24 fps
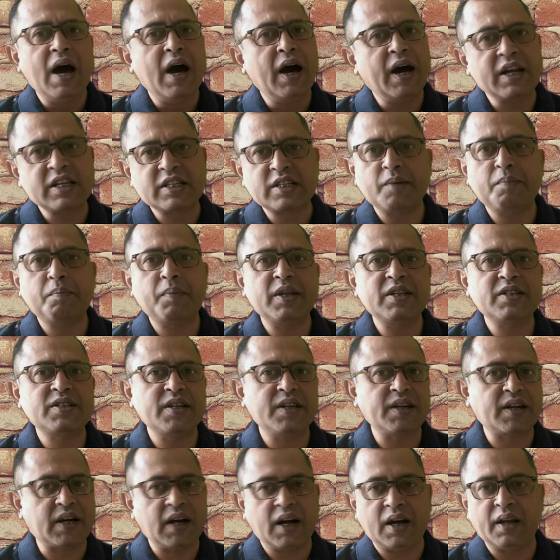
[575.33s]
a resemblance
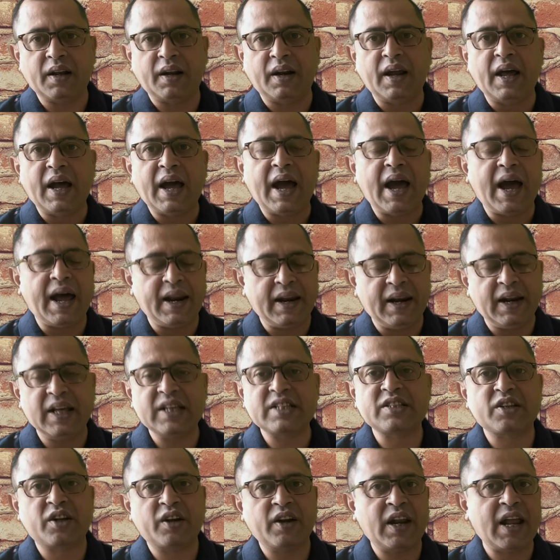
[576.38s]
in color and
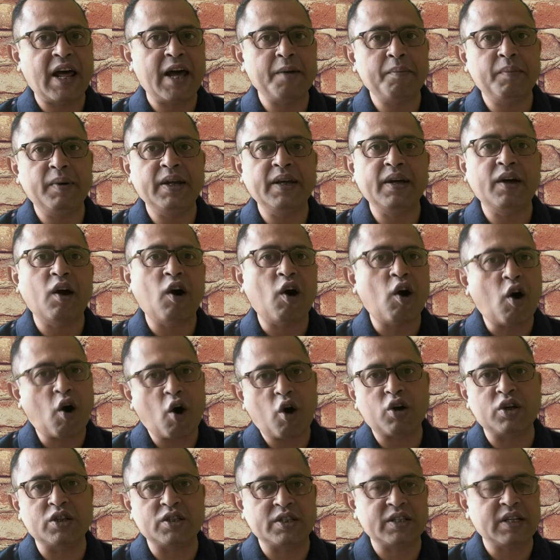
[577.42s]
less reliably
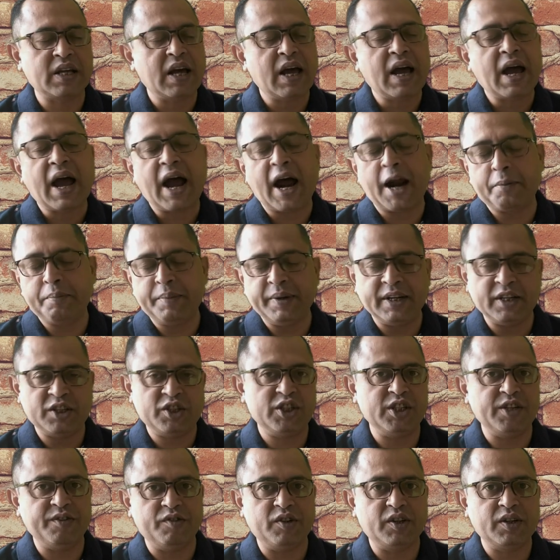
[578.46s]
horns had been
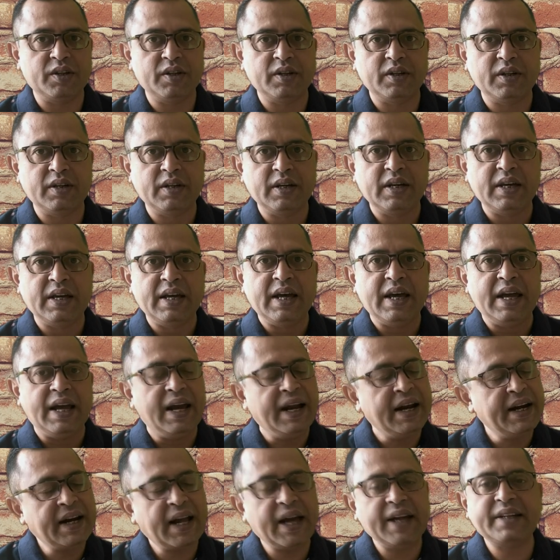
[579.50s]
achieved.
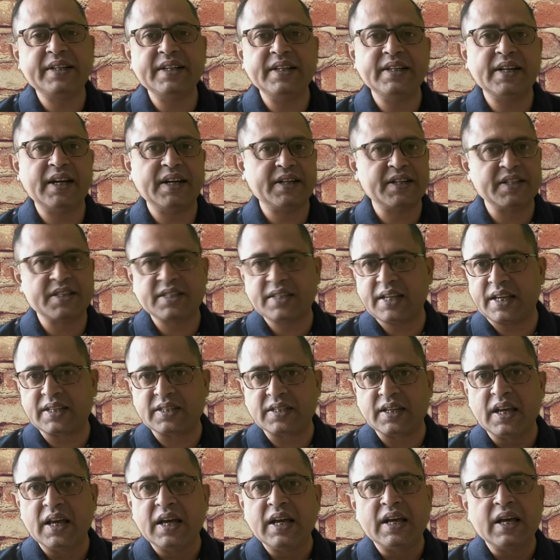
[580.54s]
In
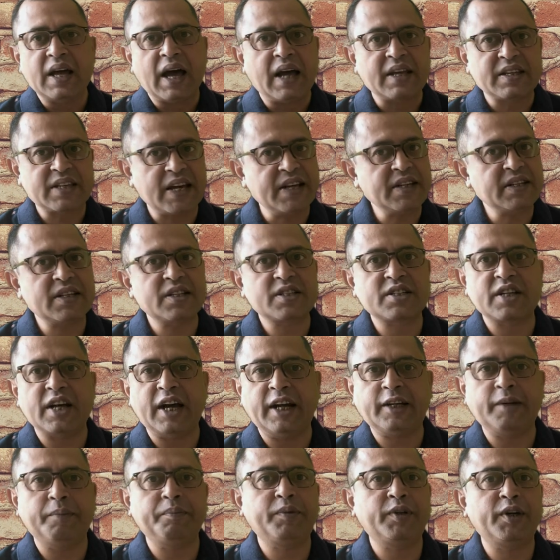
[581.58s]
1996, scientists
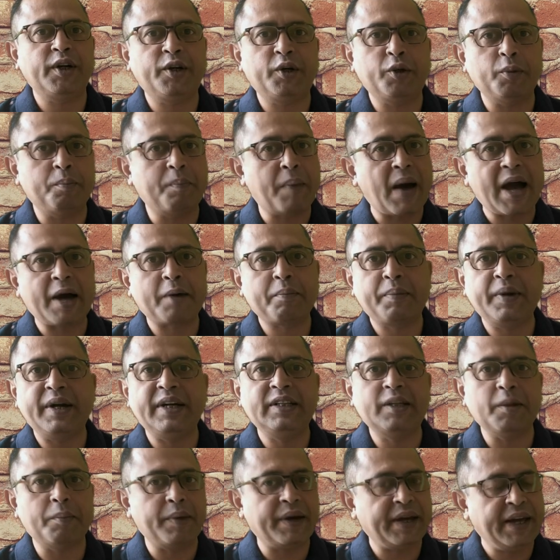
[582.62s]
attempted to
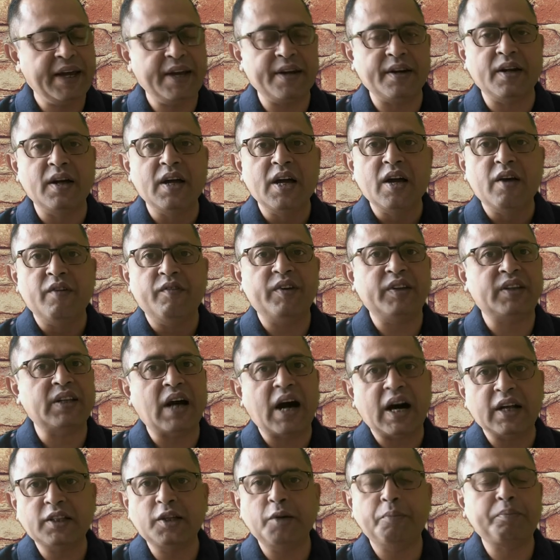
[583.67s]
backbreed them again with
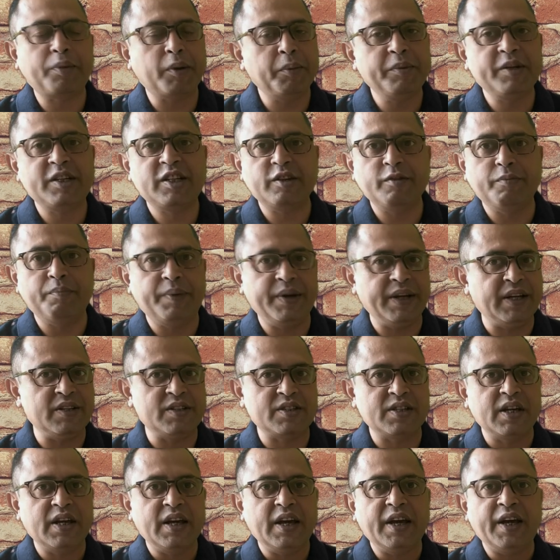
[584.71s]
other primitive
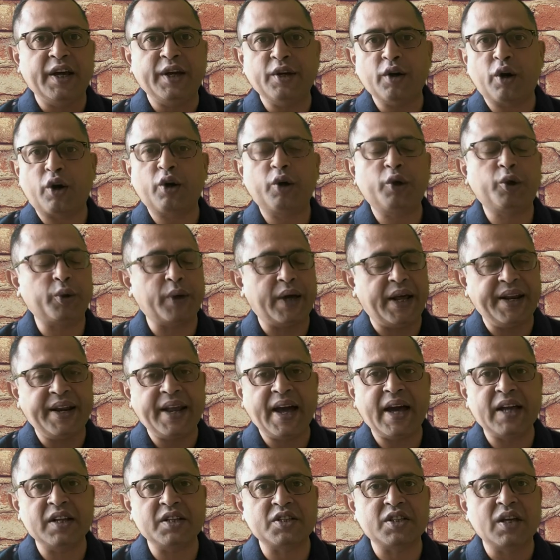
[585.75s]
breeds in order to
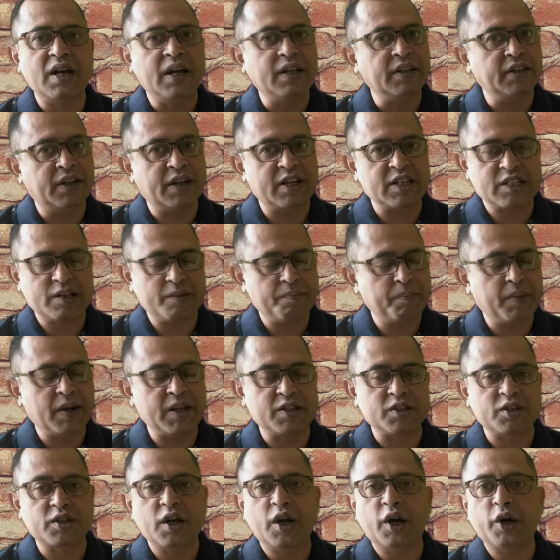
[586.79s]
enhance the
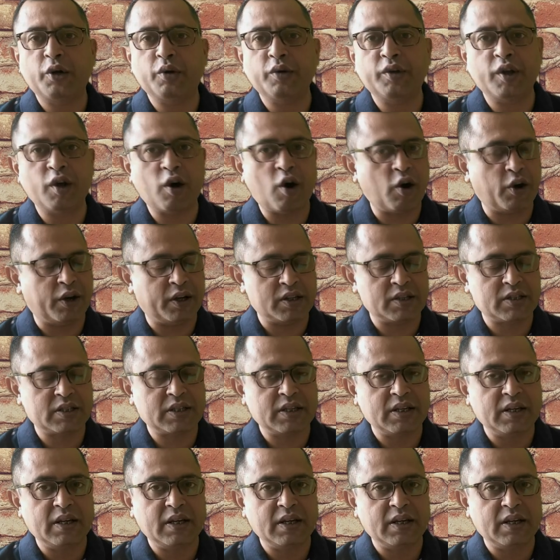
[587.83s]
resemblance to the aurochs.